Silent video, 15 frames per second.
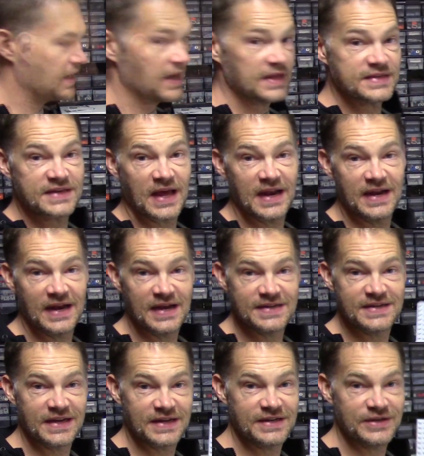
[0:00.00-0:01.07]
It's kind of nice
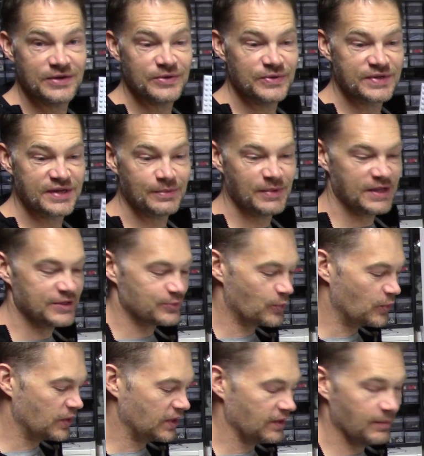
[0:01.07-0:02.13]
to get to use some of these
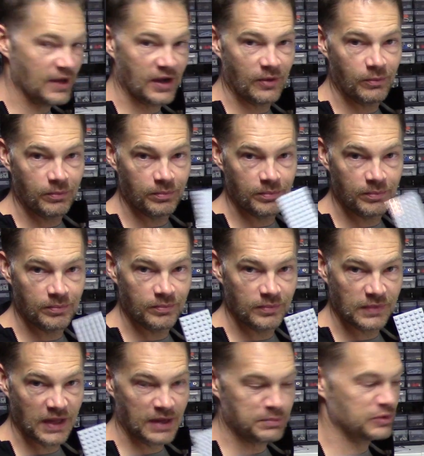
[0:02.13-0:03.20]
really big
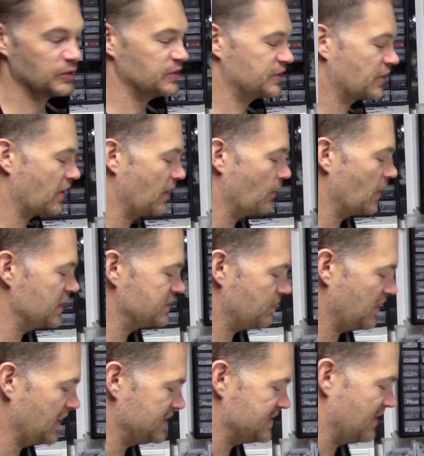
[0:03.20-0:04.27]
light bluish gray wedge
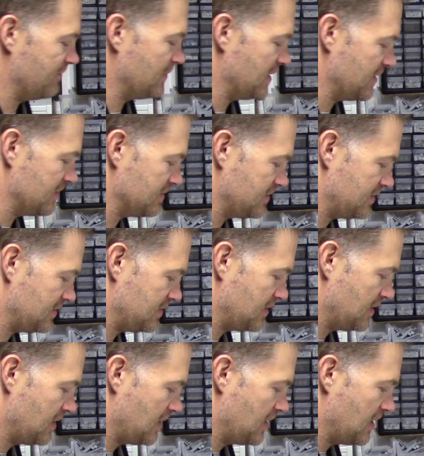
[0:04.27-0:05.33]
plates I've been
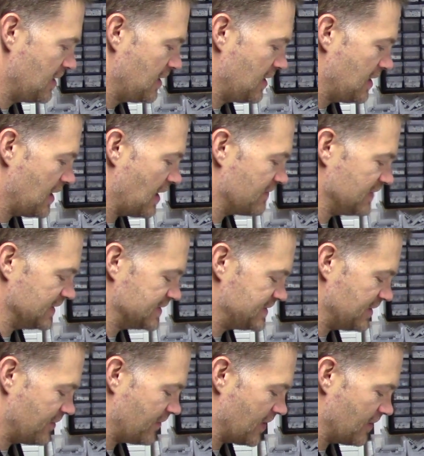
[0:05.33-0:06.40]
having
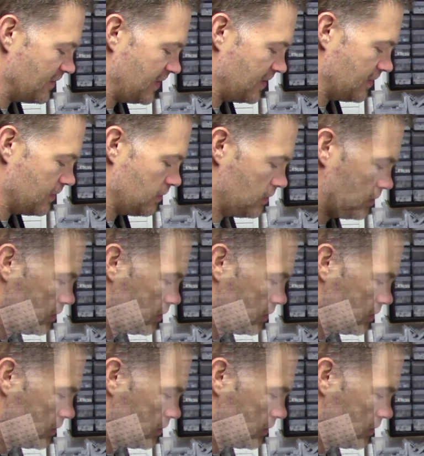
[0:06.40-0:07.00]
sit around here.